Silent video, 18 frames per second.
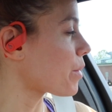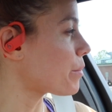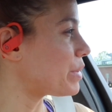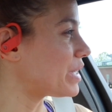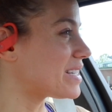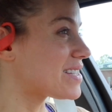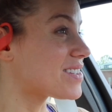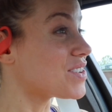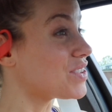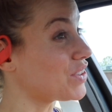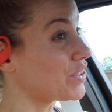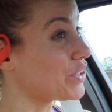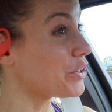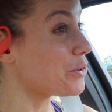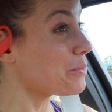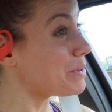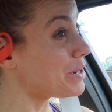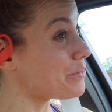but it's a
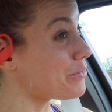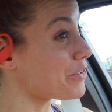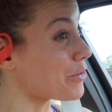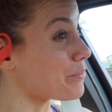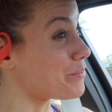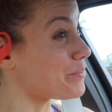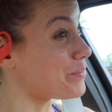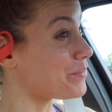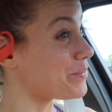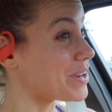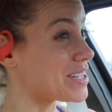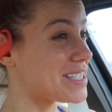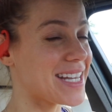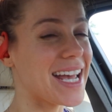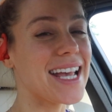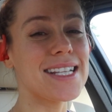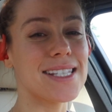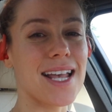little bit of a, it
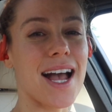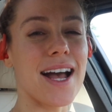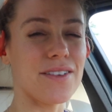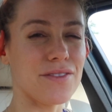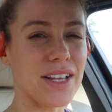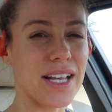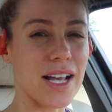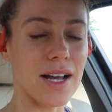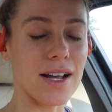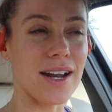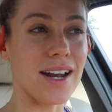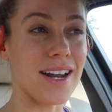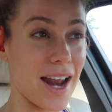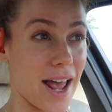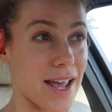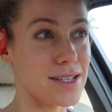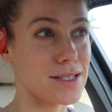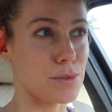tastes kind of like an
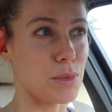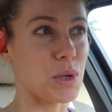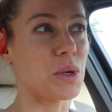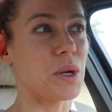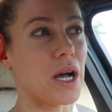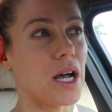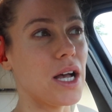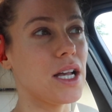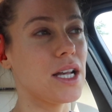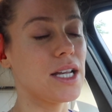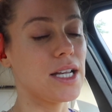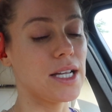iced mocha.